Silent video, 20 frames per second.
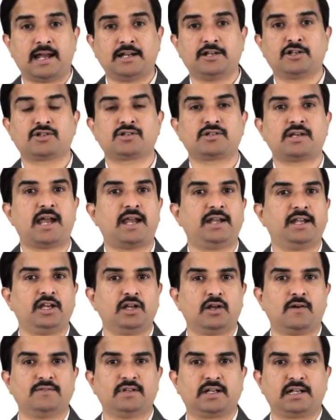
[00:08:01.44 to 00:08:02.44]

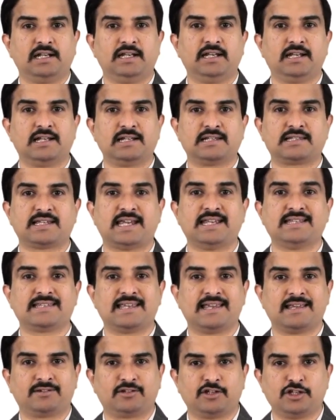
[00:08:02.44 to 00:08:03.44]
understanding of the clinical science
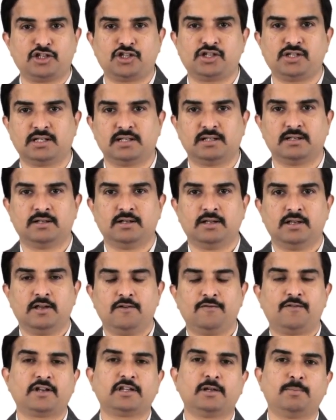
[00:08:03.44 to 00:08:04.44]
essential
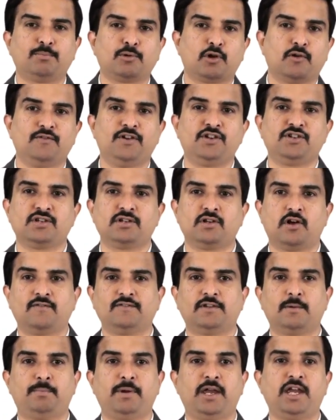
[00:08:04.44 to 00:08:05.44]
for the provision
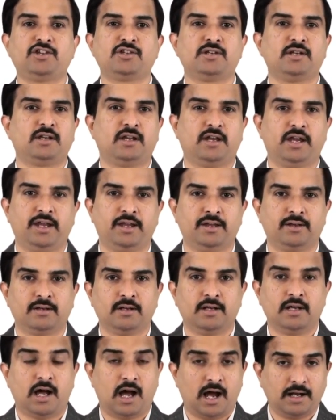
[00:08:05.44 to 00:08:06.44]
of the patient care
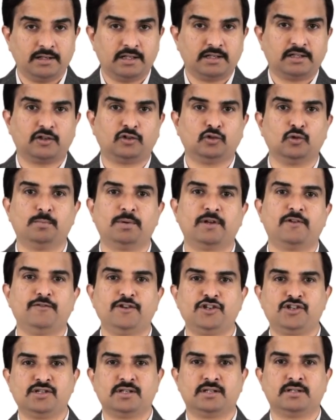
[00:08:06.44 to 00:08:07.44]
under the
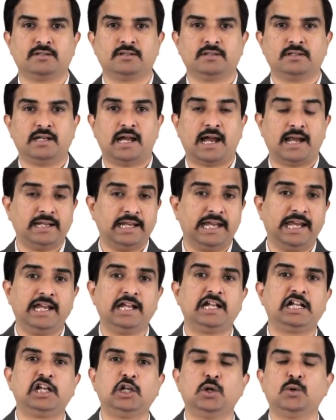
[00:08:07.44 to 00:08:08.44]
supervision, and
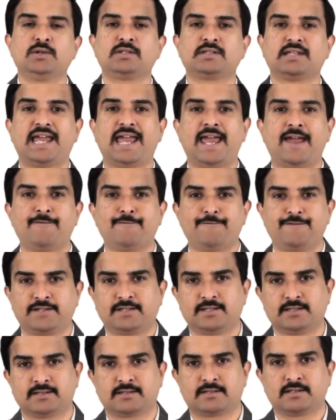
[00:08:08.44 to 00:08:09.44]
includes
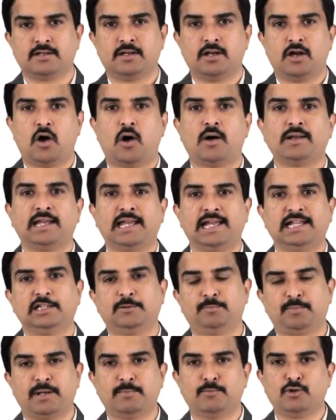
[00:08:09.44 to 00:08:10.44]
emphasis on
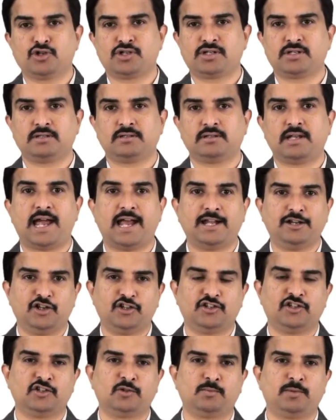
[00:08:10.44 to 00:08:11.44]
health promotion and
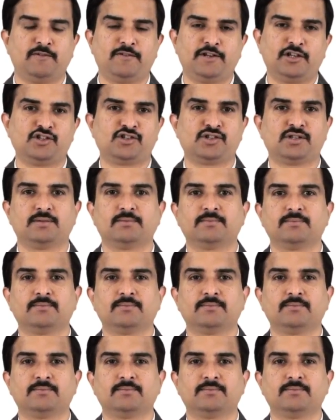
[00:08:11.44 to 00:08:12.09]
disease prevention.